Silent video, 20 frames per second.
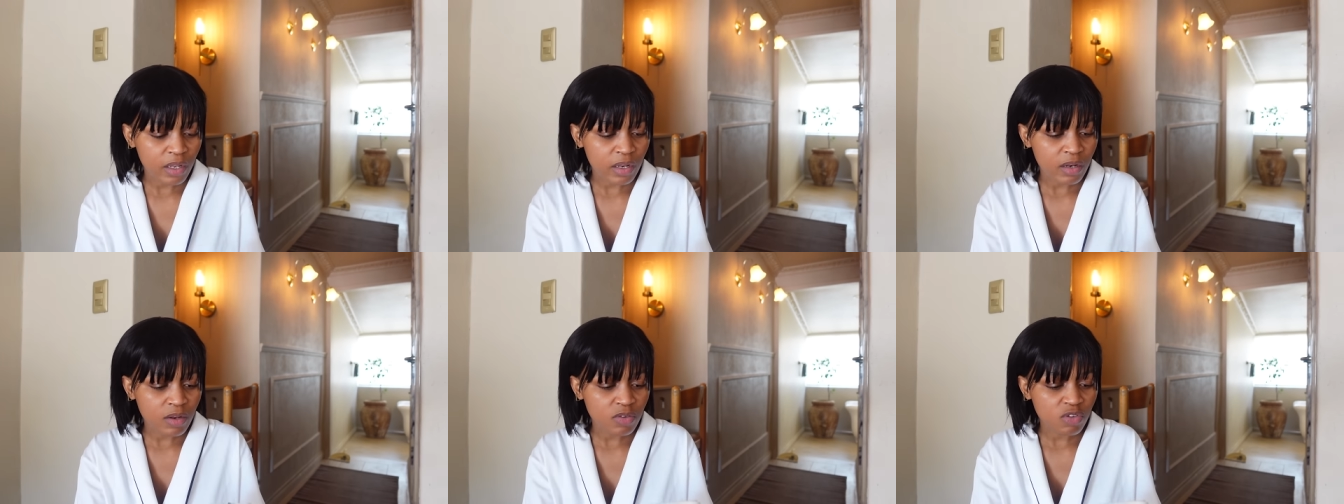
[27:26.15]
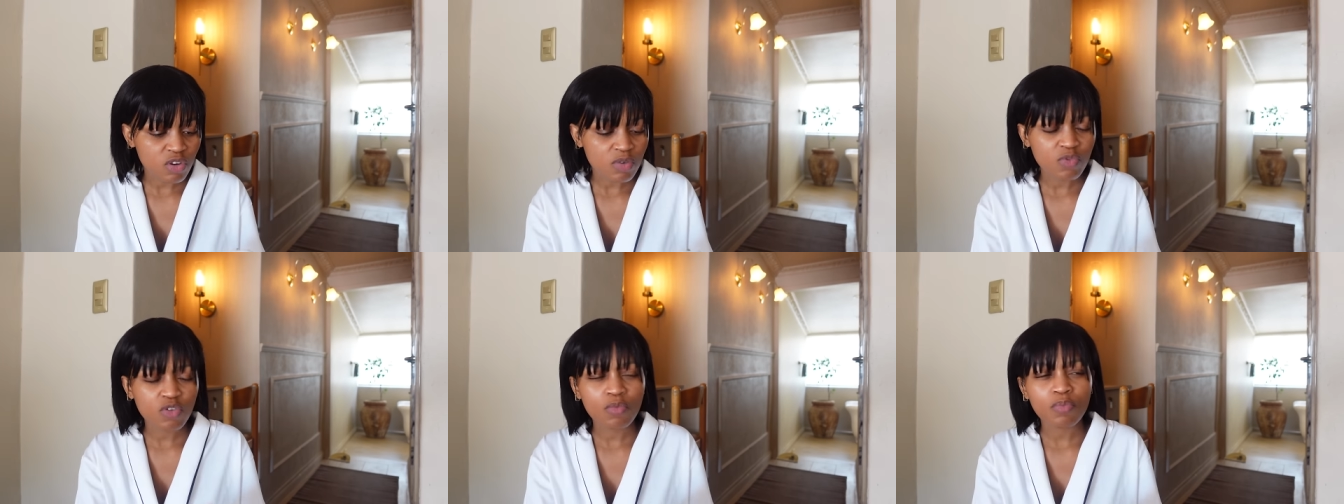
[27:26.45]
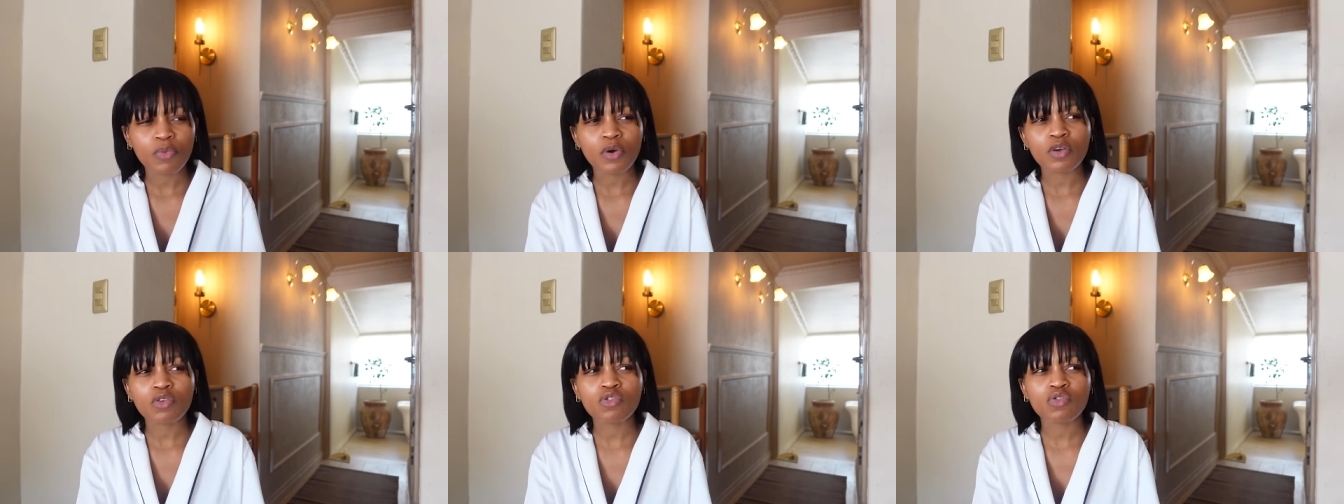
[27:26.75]
in the
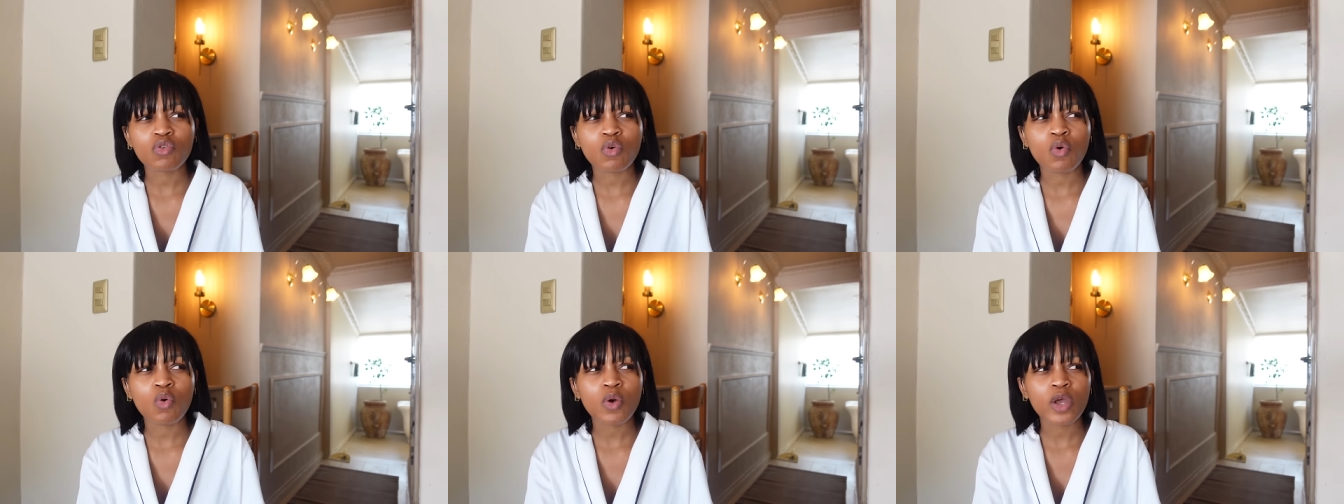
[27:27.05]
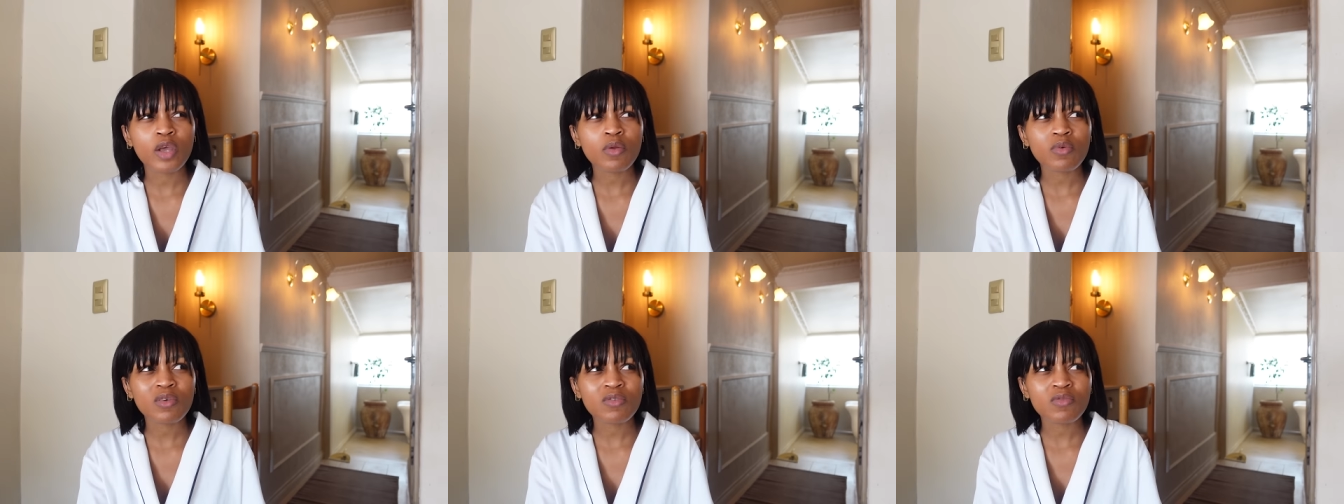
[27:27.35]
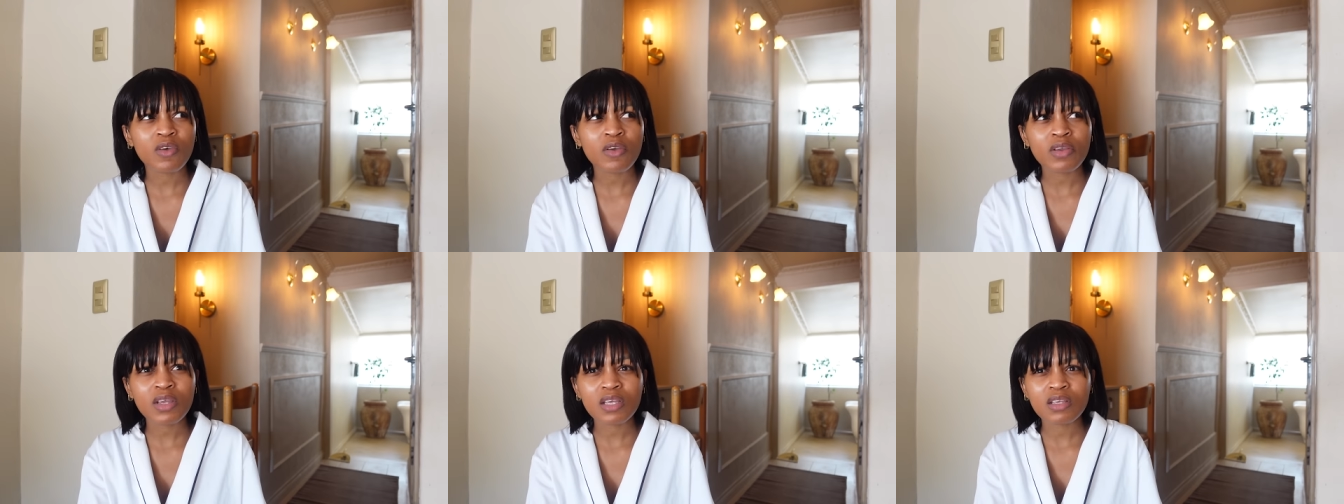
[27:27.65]
description box so it was
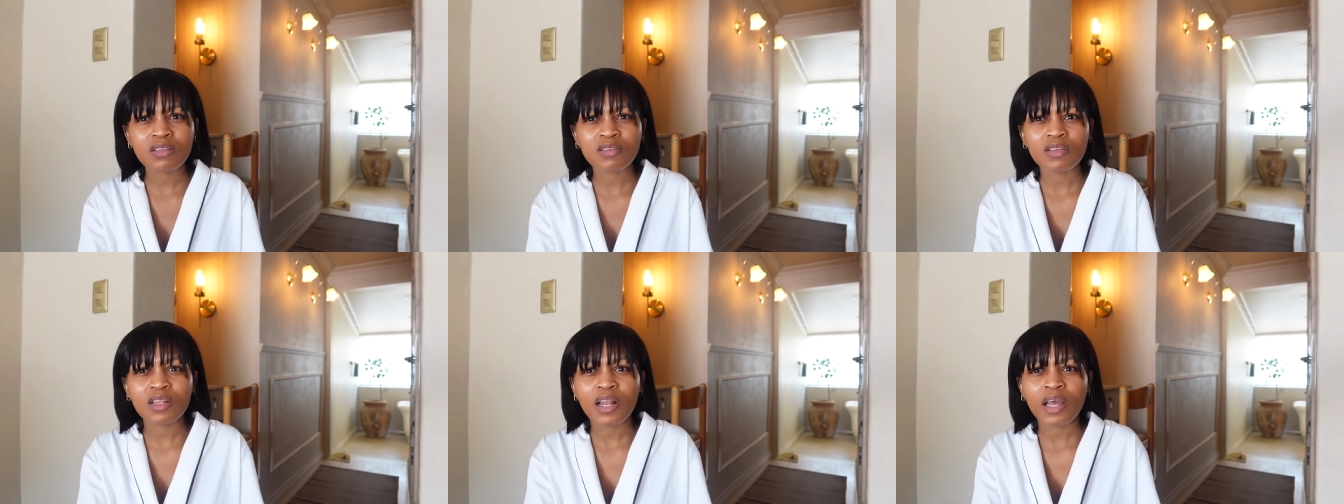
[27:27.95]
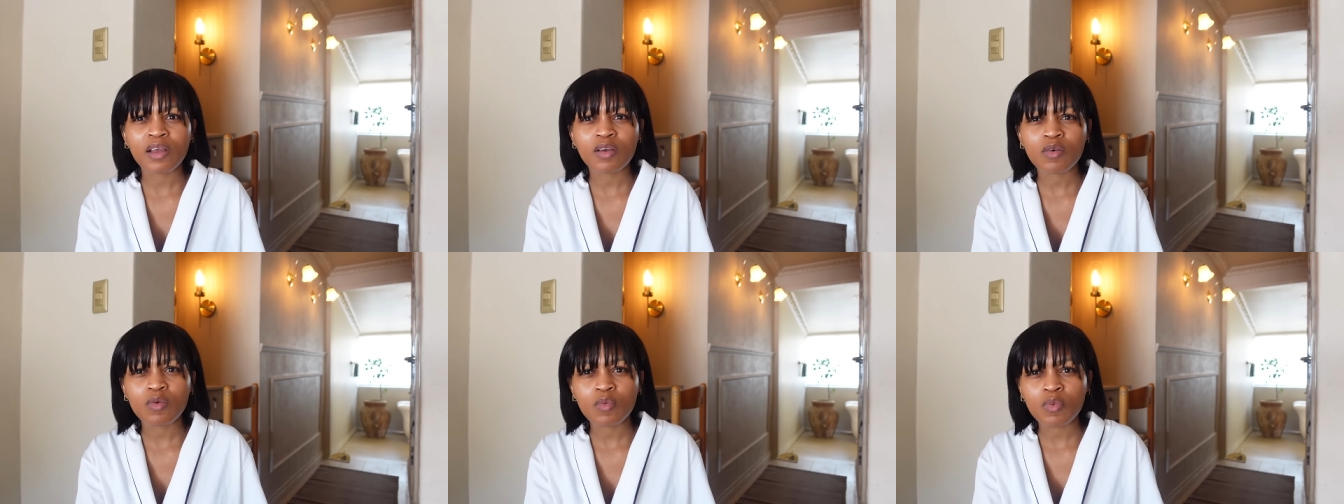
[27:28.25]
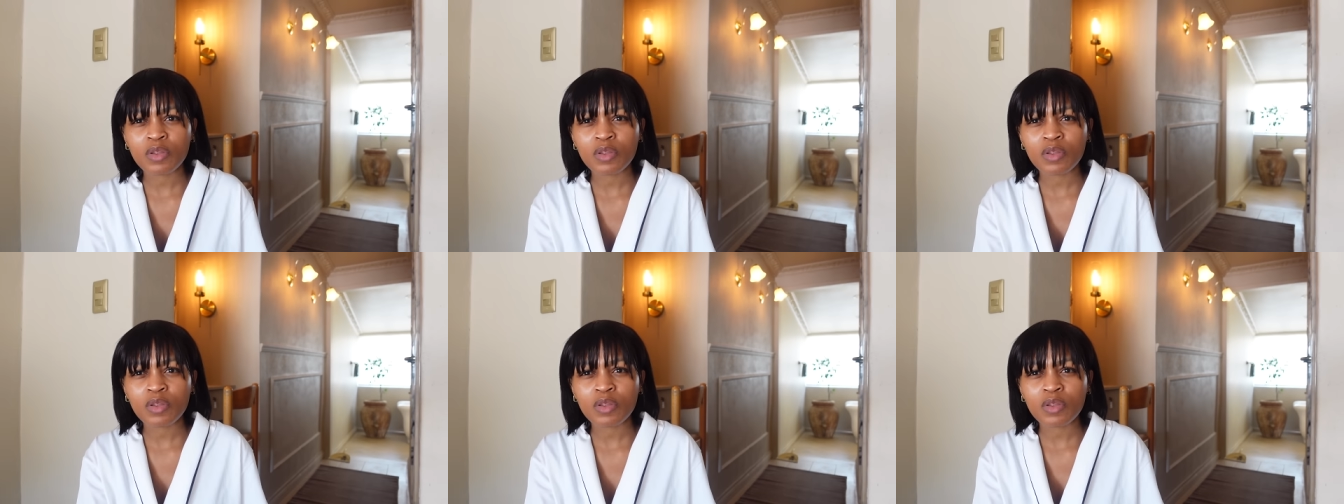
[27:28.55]
very easy like